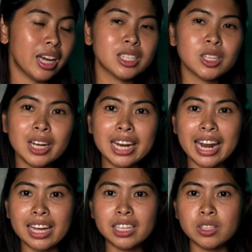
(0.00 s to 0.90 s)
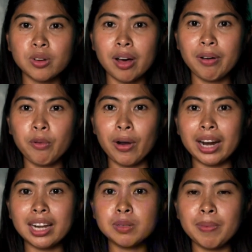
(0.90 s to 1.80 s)
It's really nice to have a
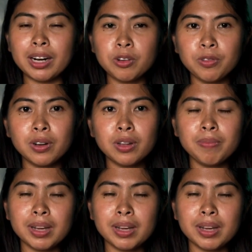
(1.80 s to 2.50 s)
wireless microphone,